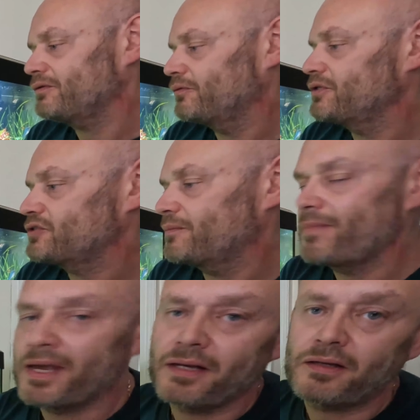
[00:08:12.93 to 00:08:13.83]
which I
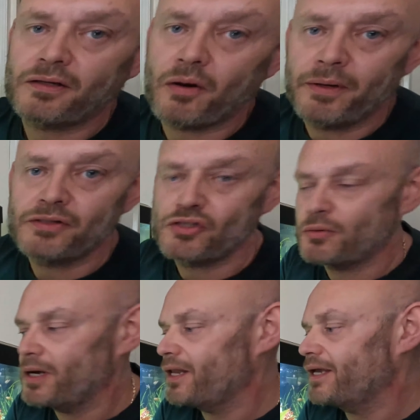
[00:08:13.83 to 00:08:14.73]
may go
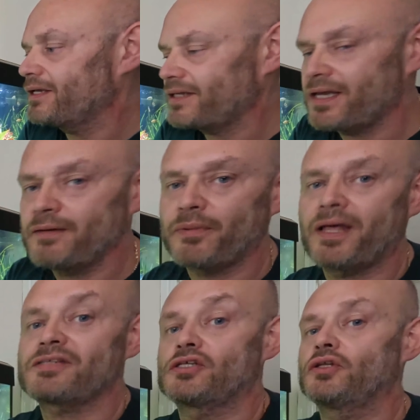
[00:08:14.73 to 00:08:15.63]
into at a later date, but
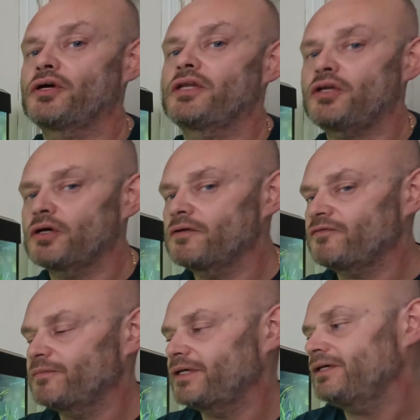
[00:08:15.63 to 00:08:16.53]
that's a learning curve
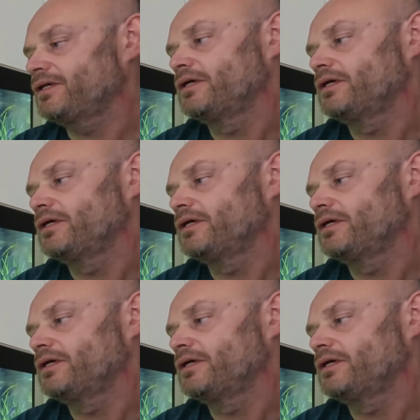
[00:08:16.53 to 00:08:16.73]
for me,